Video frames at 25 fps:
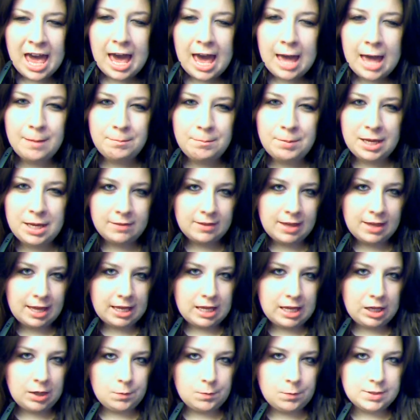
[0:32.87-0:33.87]
and being
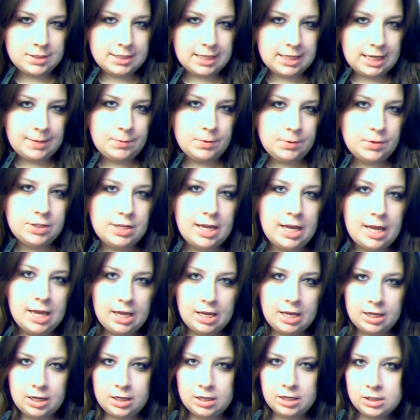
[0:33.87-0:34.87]
that it was Labor
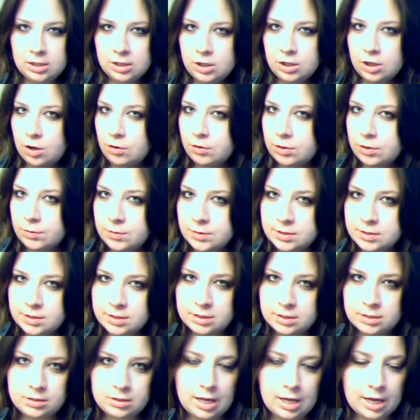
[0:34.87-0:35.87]
Day and you know there
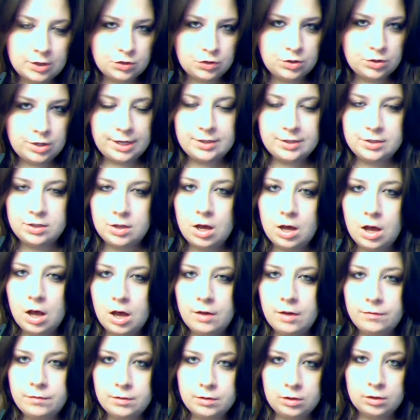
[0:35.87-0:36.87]
was extra days
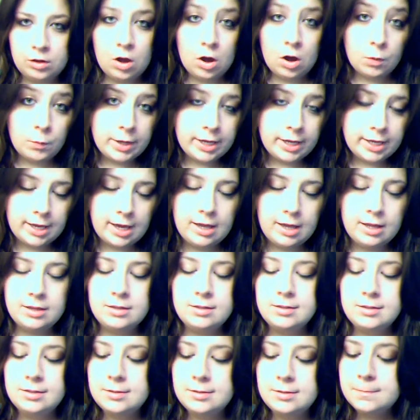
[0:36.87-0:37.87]
off and long
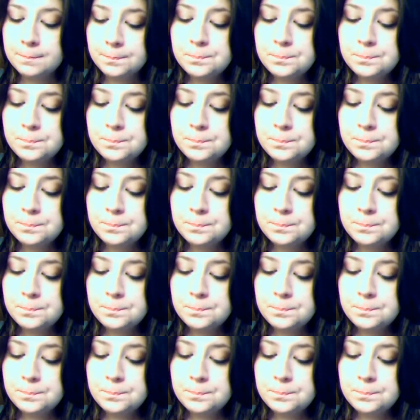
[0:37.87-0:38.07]
weekends,